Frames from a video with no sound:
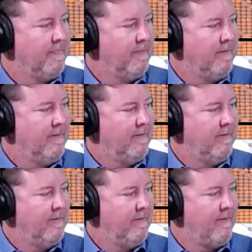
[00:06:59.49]

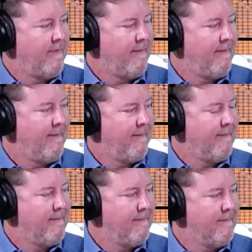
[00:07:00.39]

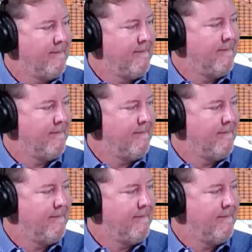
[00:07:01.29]
(not speaking)